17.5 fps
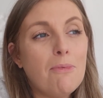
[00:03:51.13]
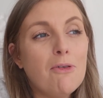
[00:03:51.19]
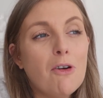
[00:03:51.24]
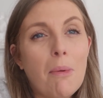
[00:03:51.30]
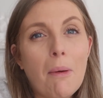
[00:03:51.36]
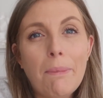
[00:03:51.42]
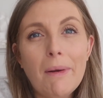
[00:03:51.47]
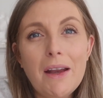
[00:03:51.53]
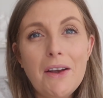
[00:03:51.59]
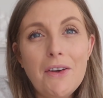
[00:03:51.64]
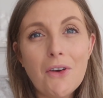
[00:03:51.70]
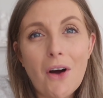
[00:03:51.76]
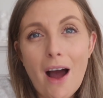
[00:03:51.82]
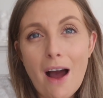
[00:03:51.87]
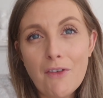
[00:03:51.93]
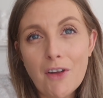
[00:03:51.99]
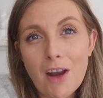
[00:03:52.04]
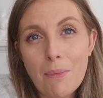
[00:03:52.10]
probably
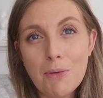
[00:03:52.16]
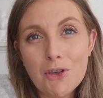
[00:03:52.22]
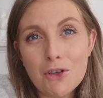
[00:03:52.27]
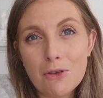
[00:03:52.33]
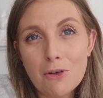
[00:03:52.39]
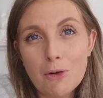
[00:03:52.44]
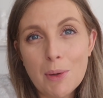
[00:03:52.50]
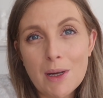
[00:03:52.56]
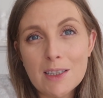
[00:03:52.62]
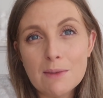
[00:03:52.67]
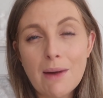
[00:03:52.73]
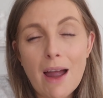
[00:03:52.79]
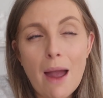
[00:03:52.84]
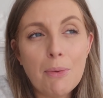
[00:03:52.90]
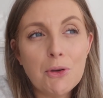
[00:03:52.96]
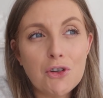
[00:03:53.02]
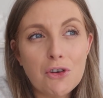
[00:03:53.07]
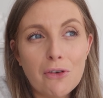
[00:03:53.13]
not have an epidural because my
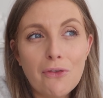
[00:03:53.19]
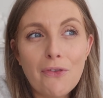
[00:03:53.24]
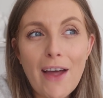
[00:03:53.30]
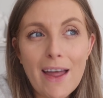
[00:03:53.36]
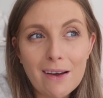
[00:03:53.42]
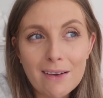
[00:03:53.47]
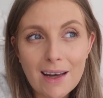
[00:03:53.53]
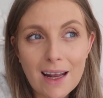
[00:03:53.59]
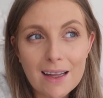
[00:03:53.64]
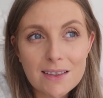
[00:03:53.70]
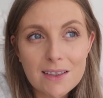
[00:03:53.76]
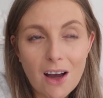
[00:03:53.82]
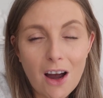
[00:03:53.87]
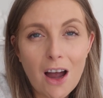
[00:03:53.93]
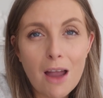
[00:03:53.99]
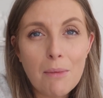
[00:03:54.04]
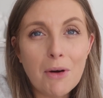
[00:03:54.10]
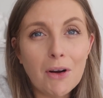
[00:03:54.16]
epidural failed last
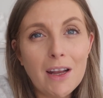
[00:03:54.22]
time.